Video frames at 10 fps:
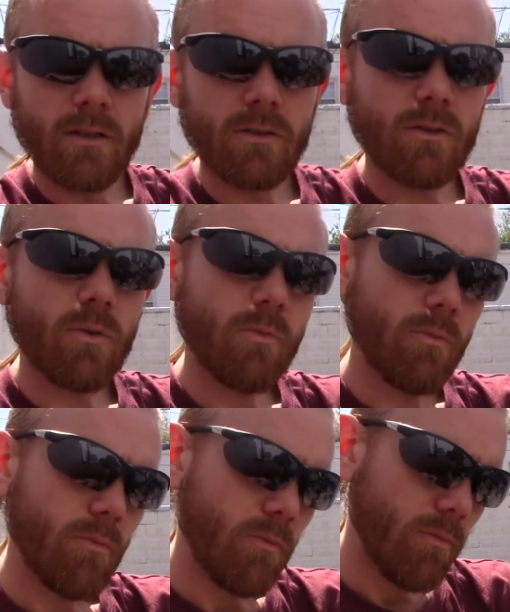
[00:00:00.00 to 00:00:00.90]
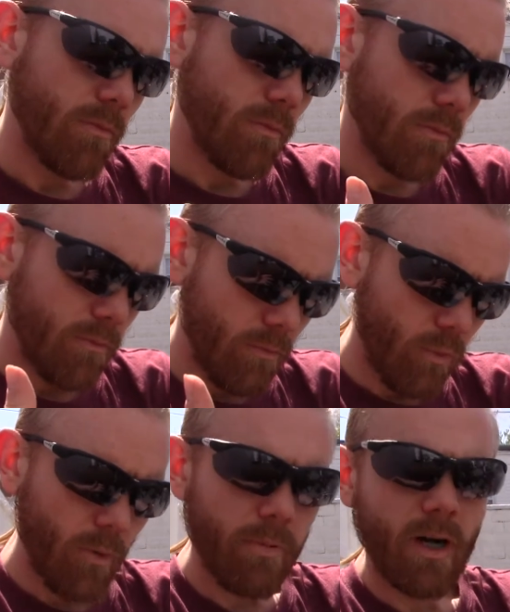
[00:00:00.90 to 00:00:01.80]
So
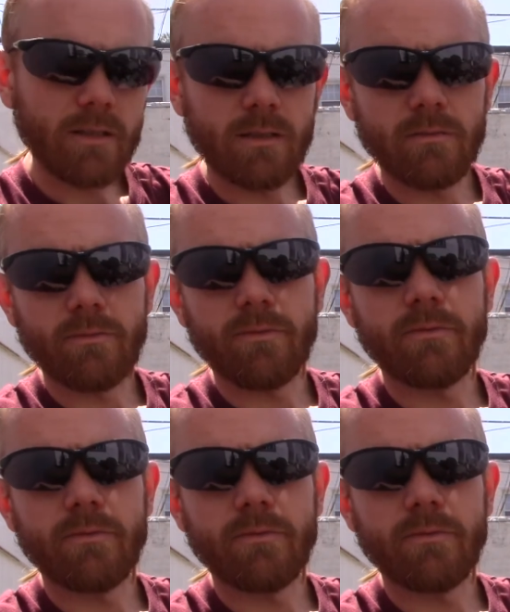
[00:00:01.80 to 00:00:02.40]
more positive